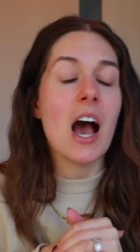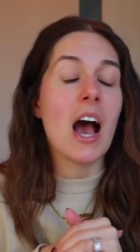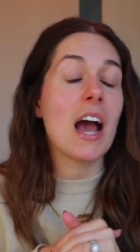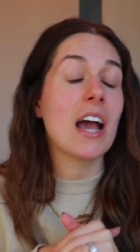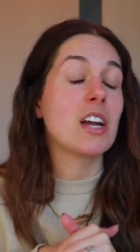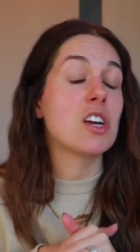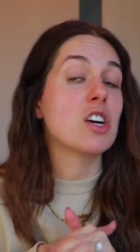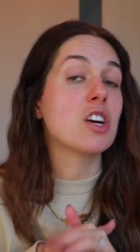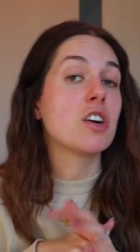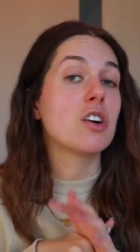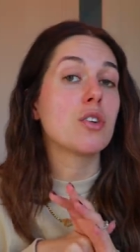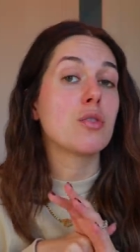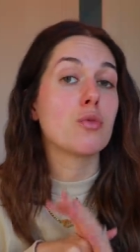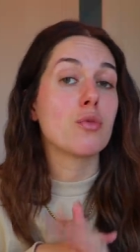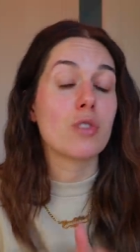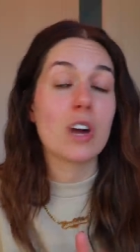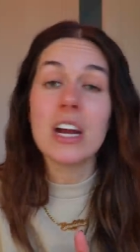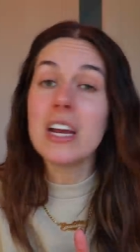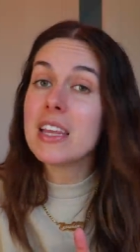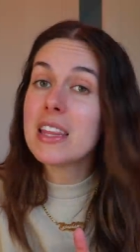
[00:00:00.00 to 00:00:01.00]
I
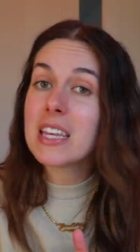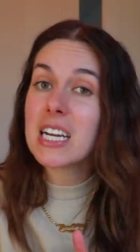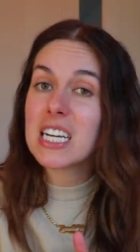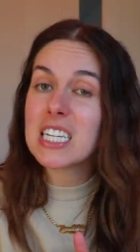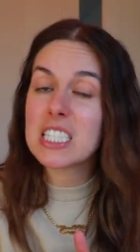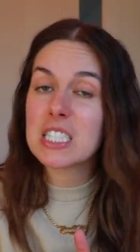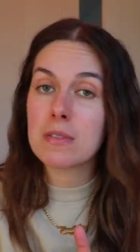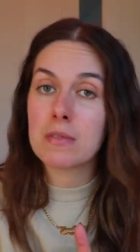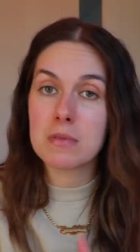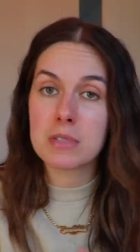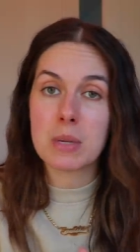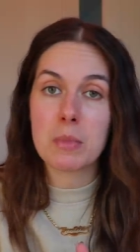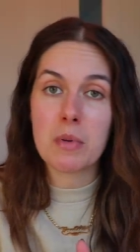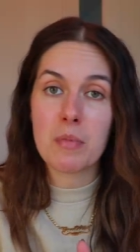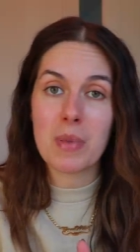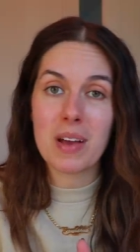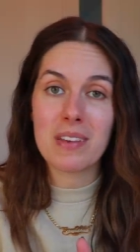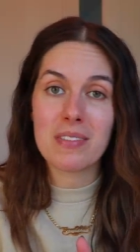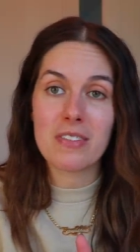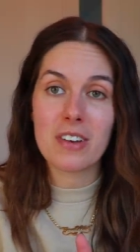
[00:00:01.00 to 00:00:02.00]
heard great things from some of
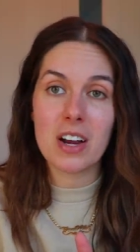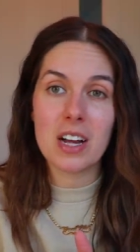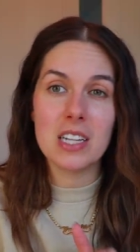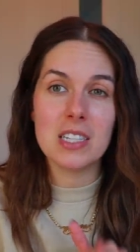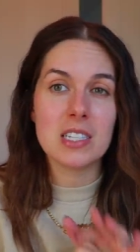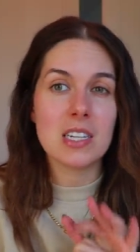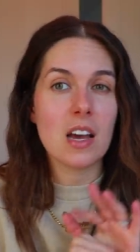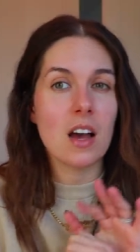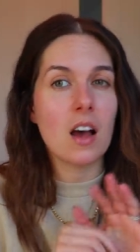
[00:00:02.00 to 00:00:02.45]
my friends.